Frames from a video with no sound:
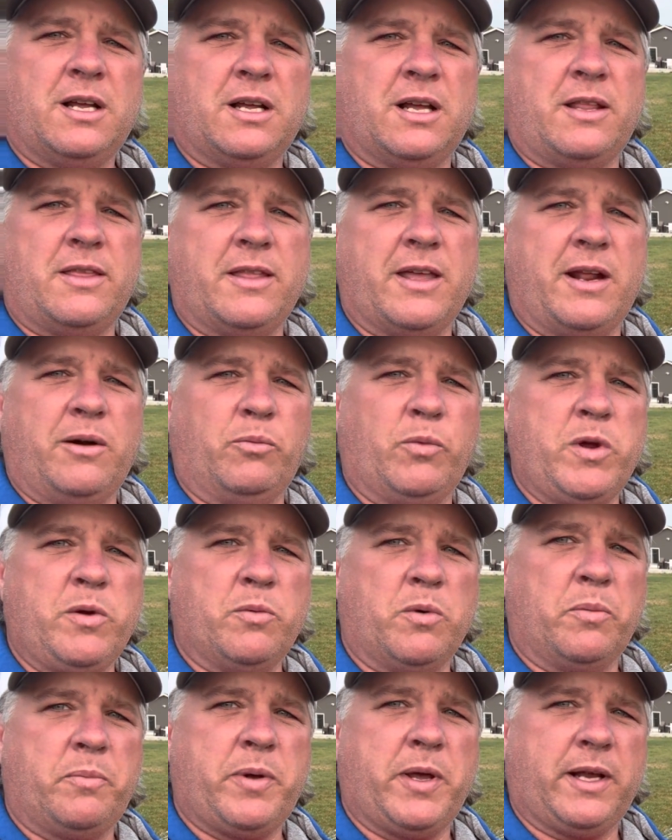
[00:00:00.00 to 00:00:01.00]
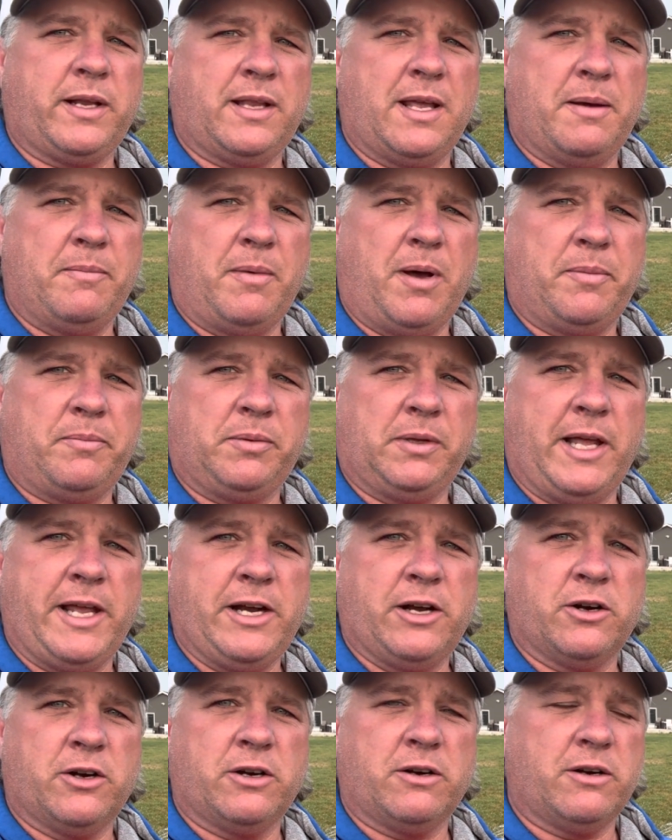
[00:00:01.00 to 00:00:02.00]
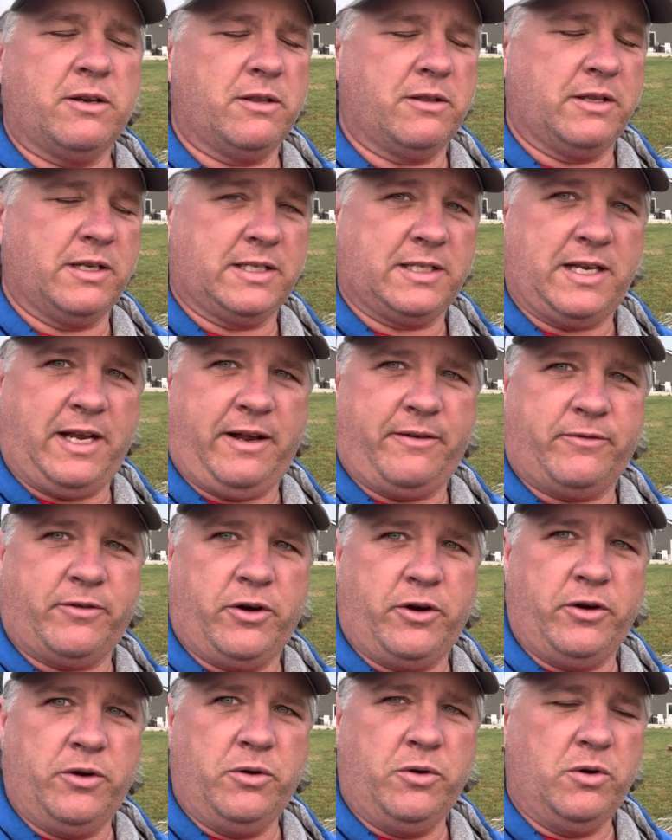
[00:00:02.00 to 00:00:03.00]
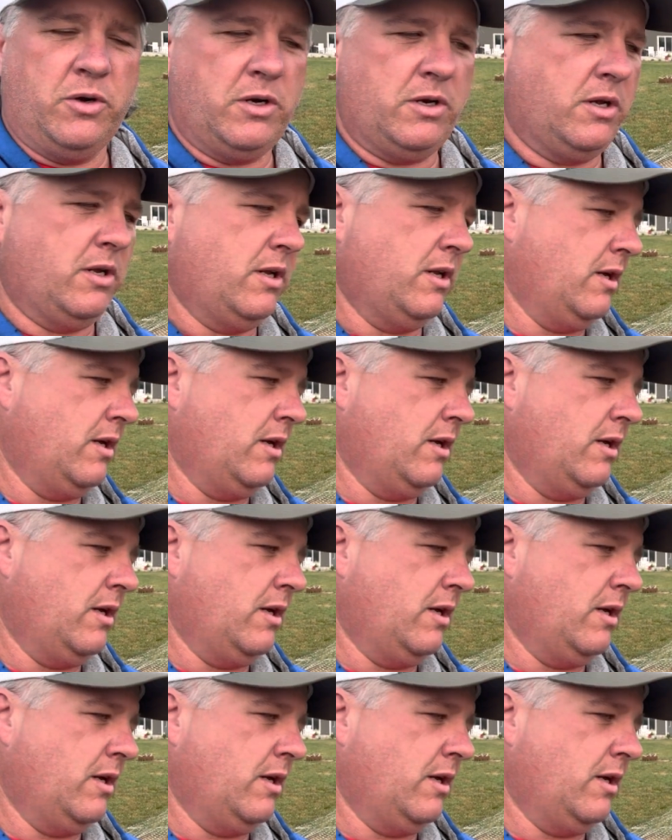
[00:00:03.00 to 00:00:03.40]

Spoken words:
and then we will pick them up later this afternoon.